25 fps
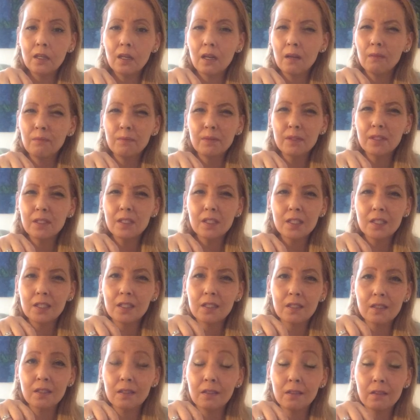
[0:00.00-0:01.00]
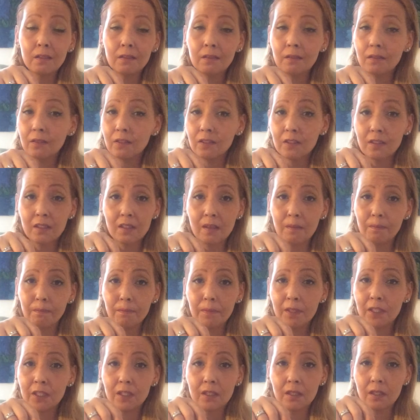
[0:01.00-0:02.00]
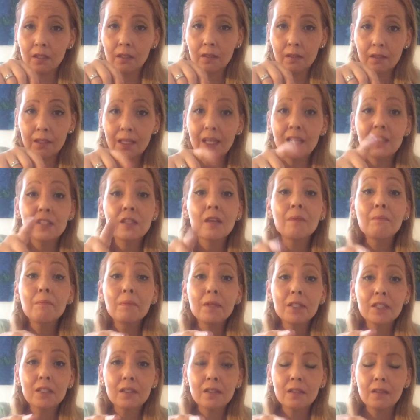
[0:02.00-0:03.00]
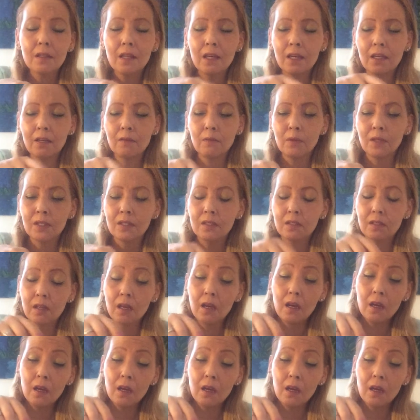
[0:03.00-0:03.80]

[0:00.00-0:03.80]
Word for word: competition submission yeah submission that it was